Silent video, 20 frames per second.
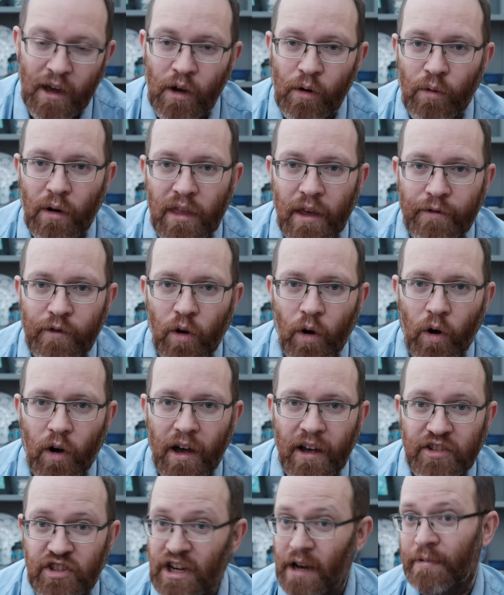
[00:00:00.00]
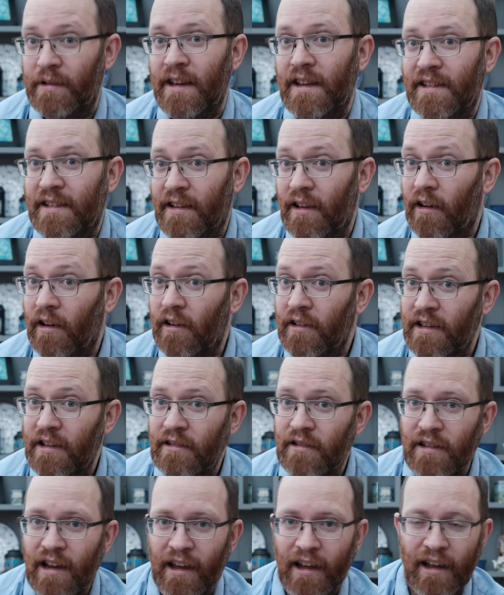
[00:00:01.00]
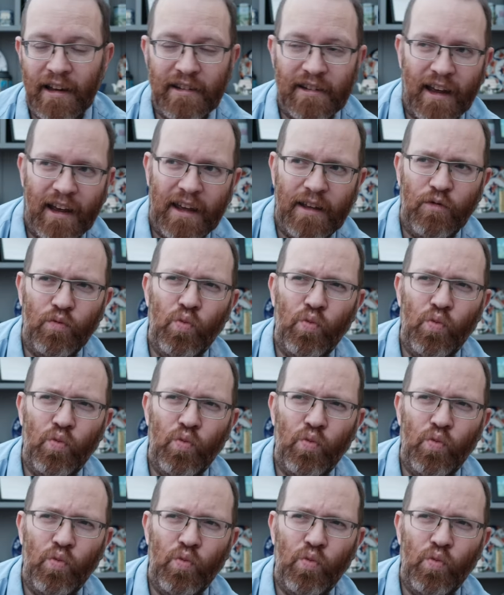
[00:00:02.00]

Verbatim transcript: where they've got a Japanese garden and a